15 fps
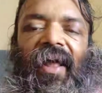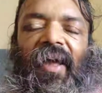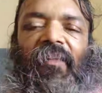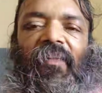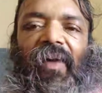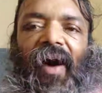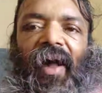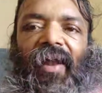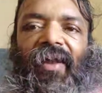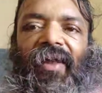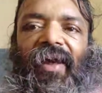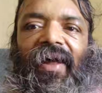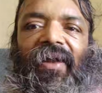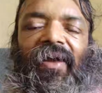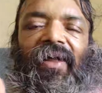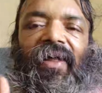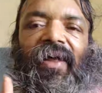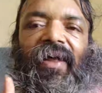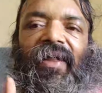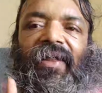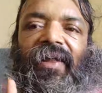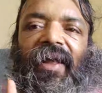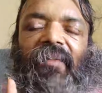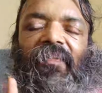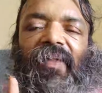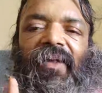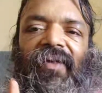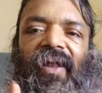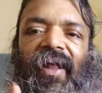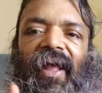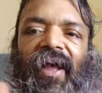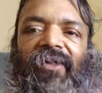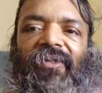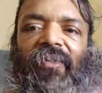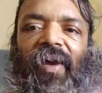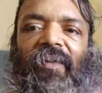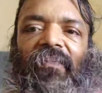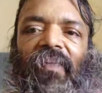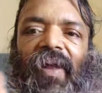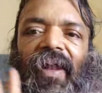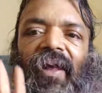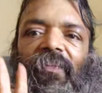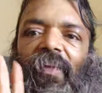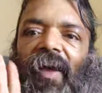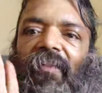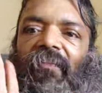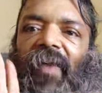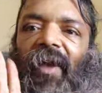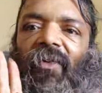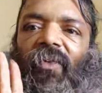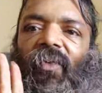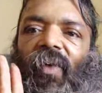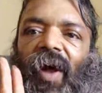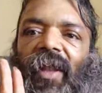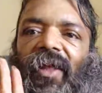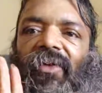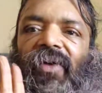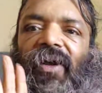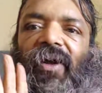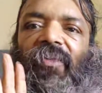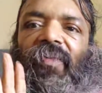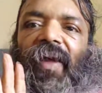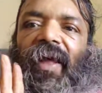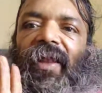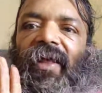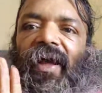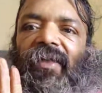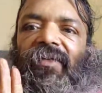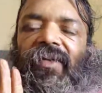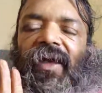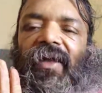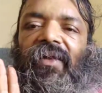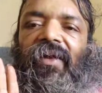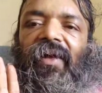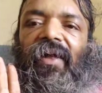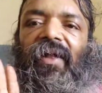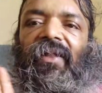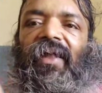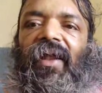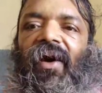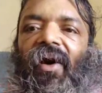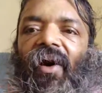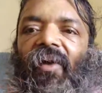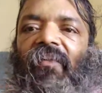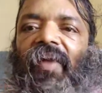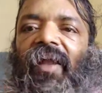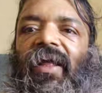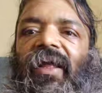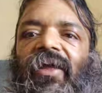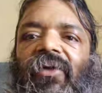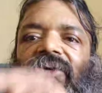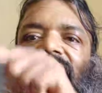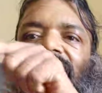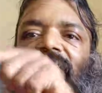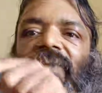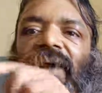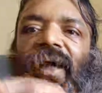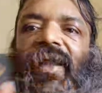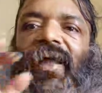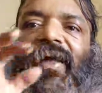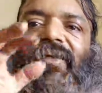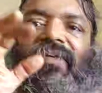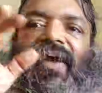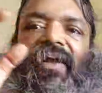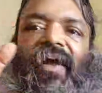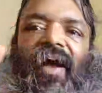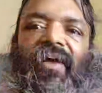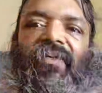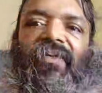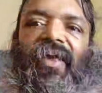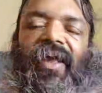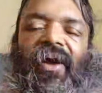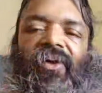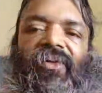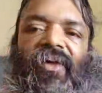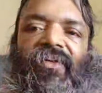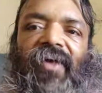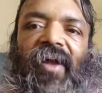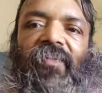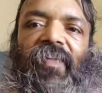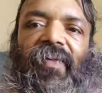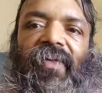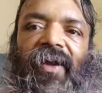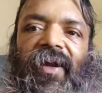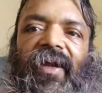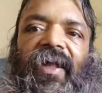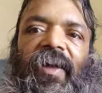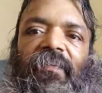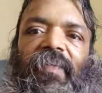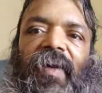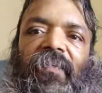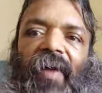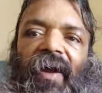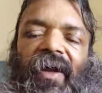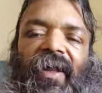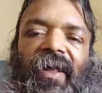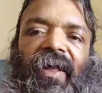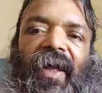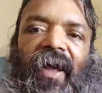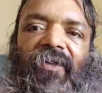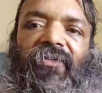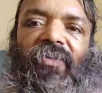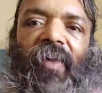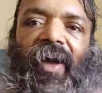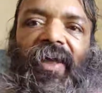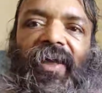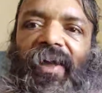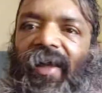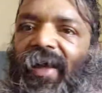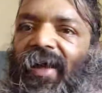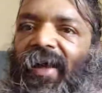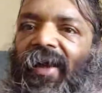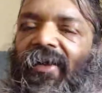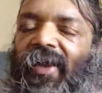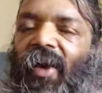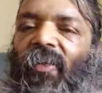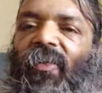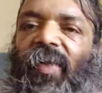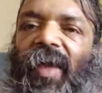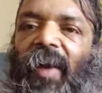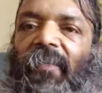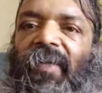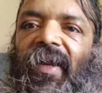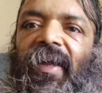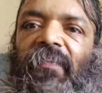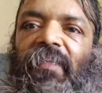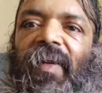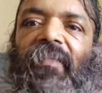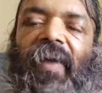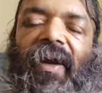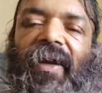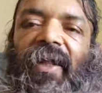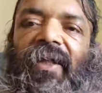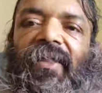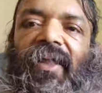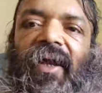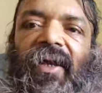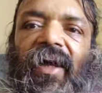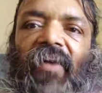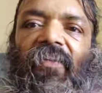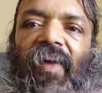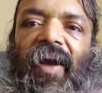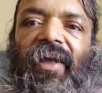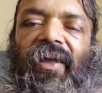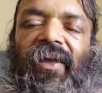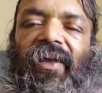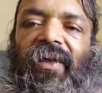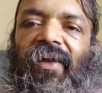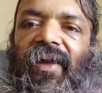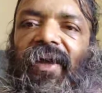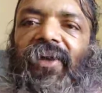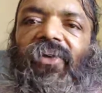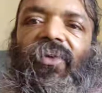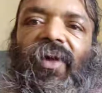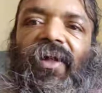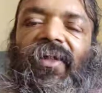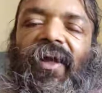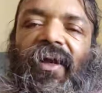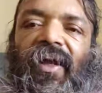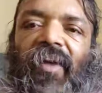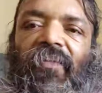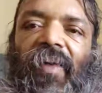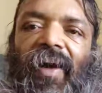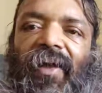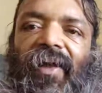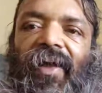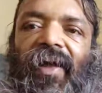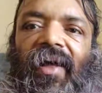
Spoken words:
If earlier, if this is xy plane, if I make 1 unit of area change, then how many unit of area change I see on the surface? dp by dxy. Now we have dp by d theta phi into d theta phi.